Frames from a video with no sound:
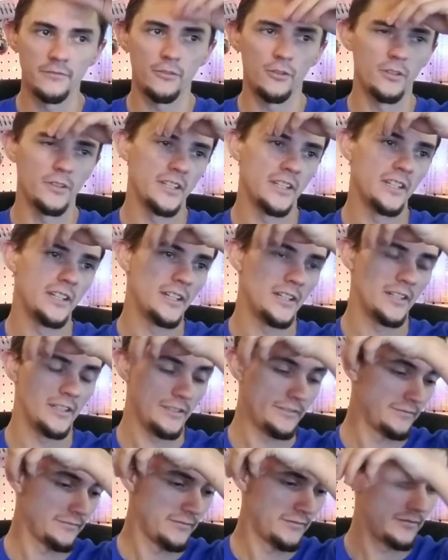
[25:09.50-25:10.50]
for the
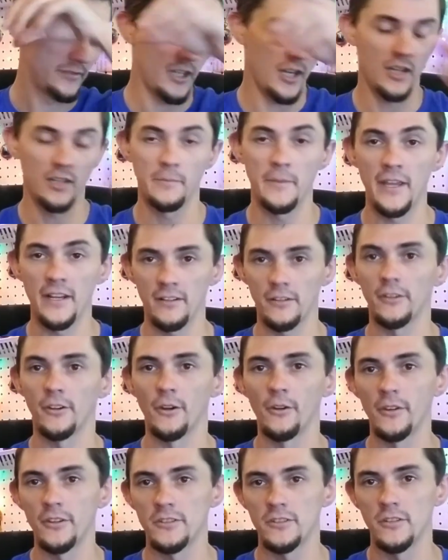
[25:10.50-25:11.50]
automatic or
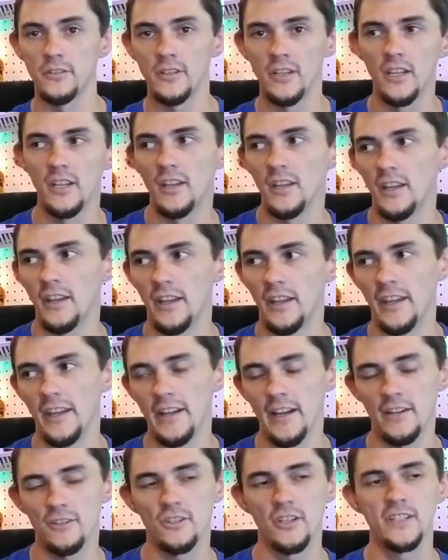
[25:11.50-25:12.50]
going to it, it
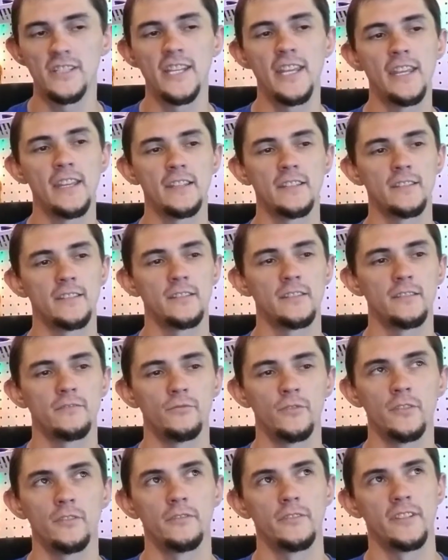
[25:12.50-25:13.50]
actually takes,
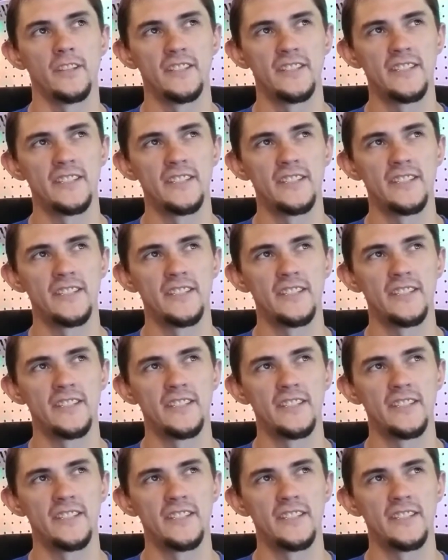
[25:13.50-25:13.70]
what was it,